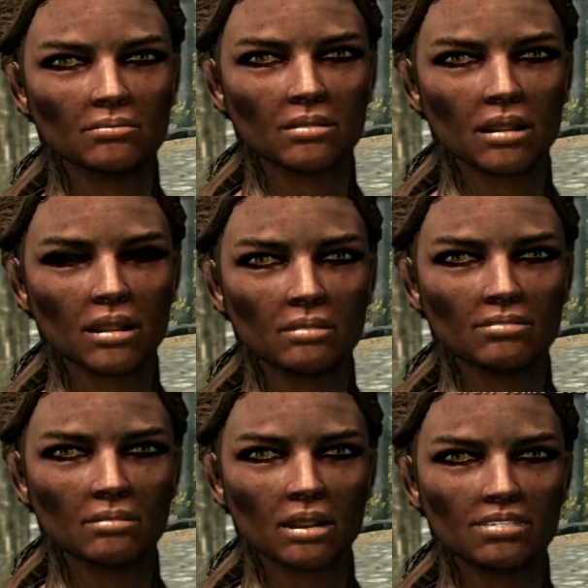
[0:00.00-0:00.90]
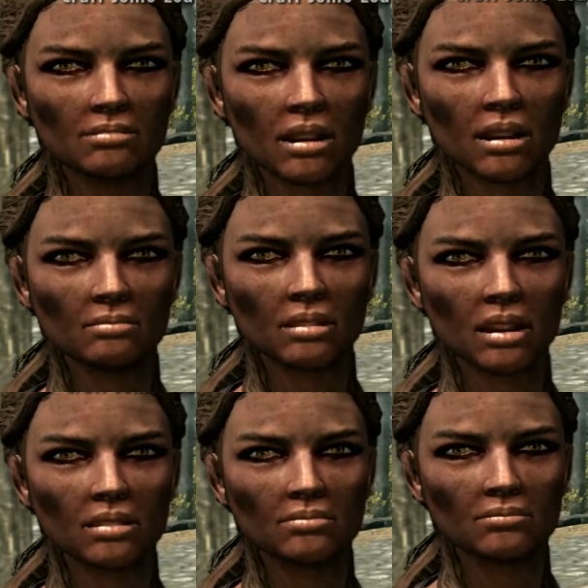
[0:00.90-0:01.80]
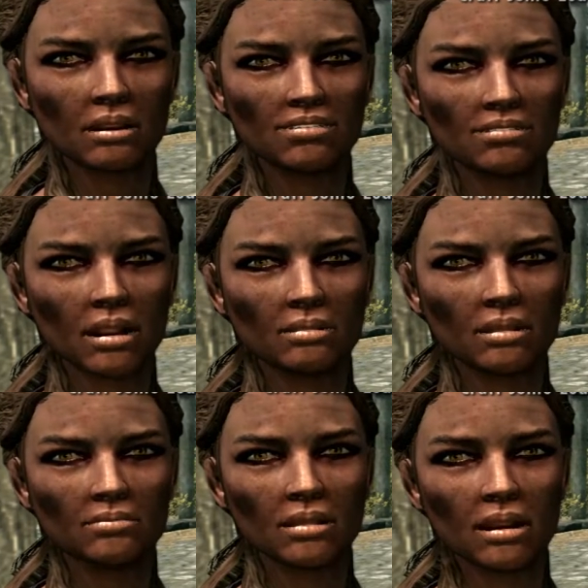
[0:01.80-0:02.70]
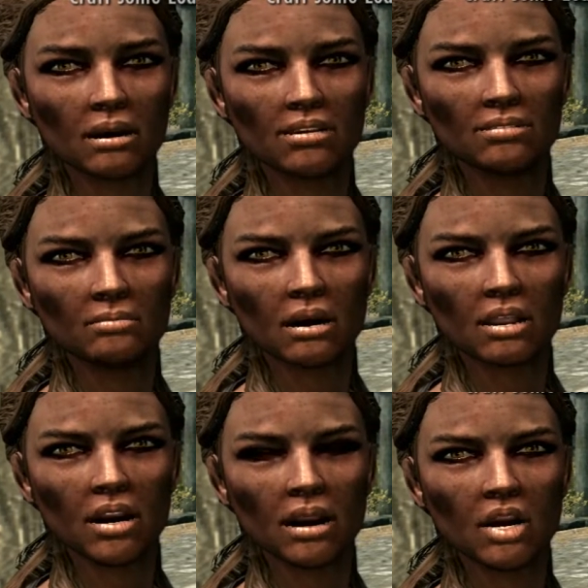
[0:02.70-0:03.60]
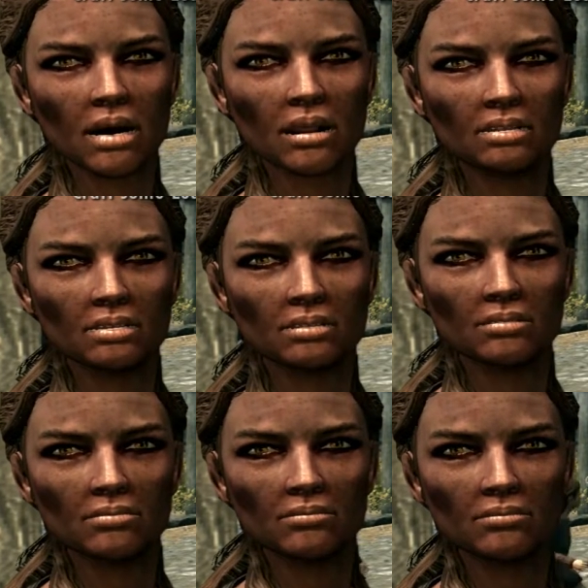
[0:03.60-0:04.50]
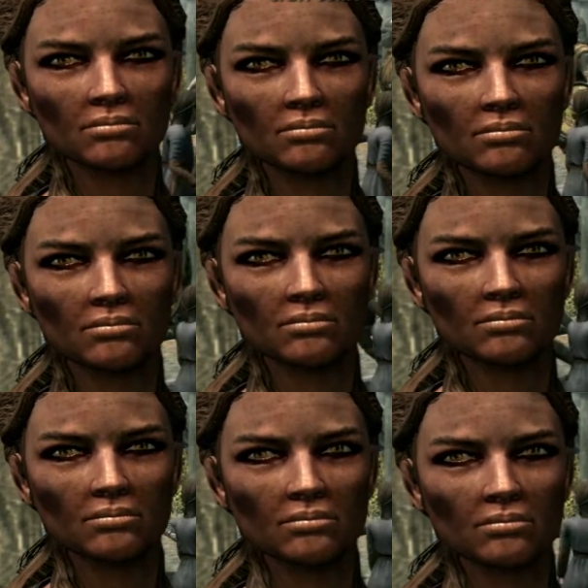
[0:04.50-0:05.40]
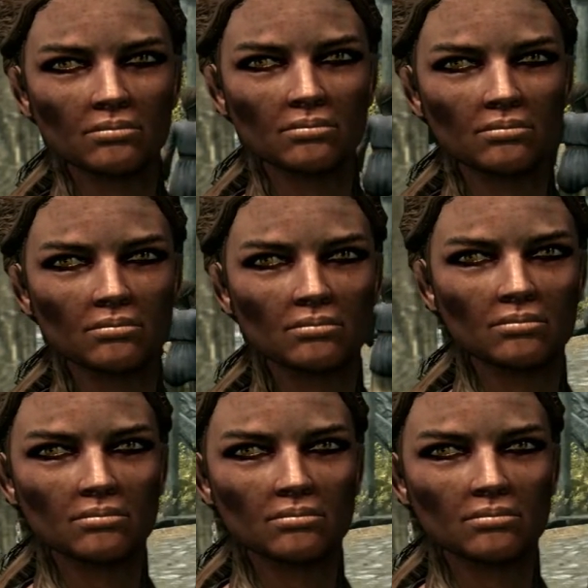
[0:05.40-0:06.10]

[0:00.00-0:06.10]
How about you make some armor? Let's start by tanning some leather on the rack. Oh, very well.